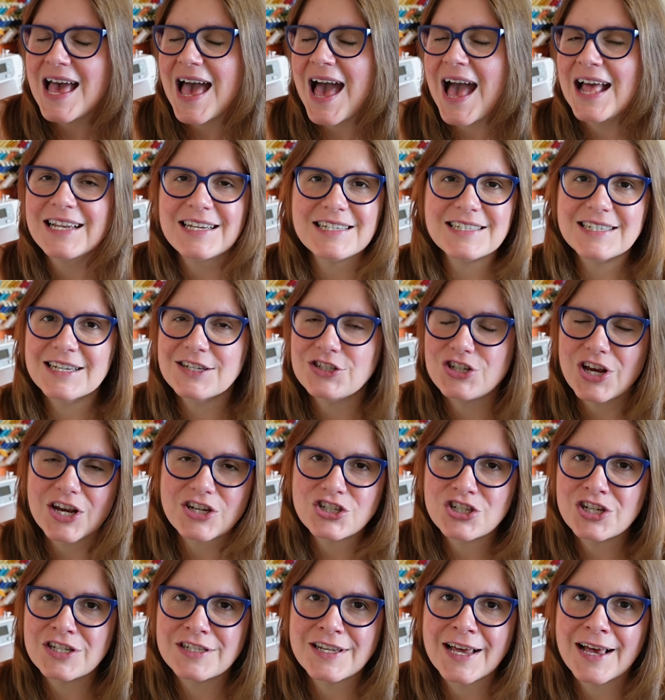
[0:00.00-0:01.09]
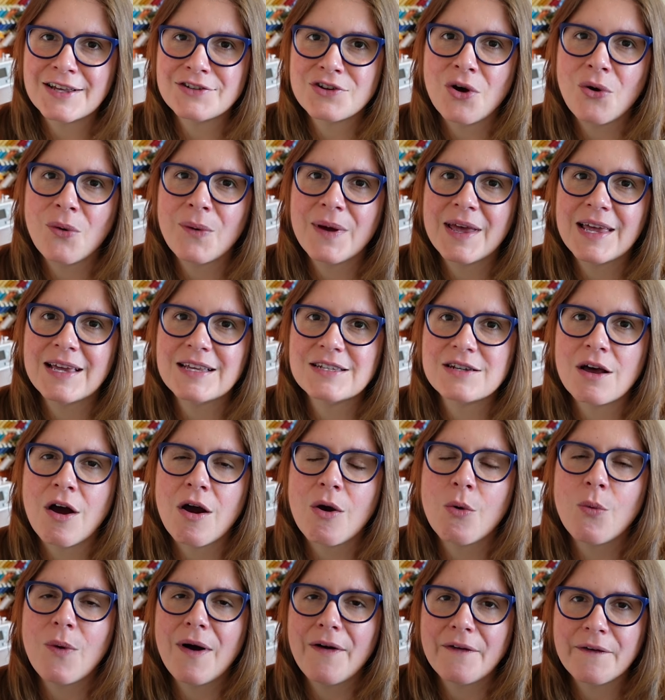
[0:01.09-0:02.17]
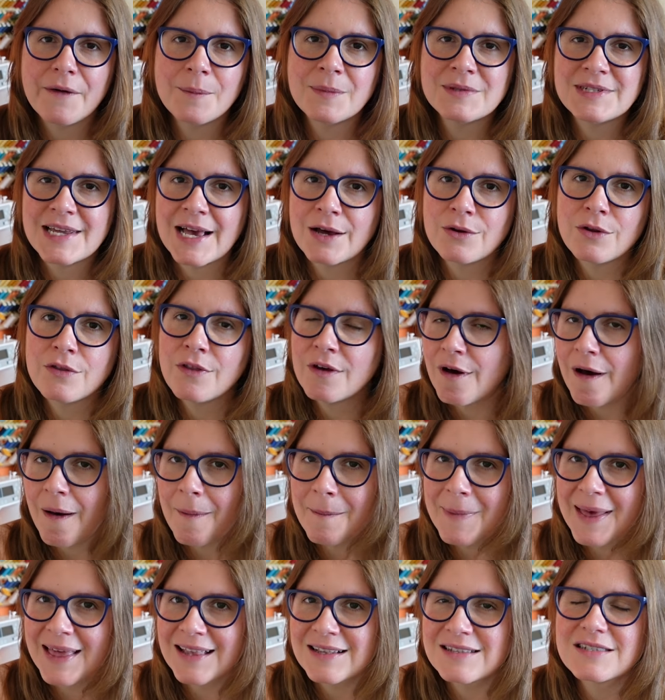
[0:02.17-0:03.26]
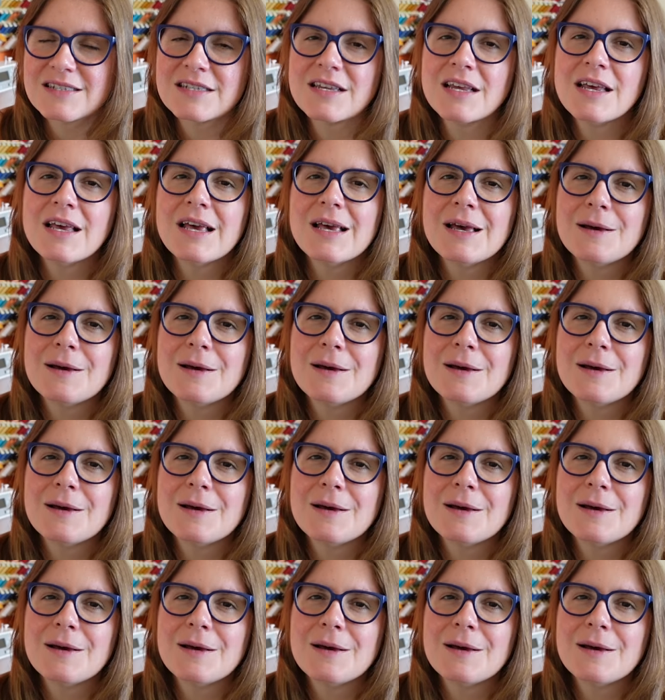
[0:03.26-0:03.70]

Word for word: Any suggestions, as always, are welcome down in the comments.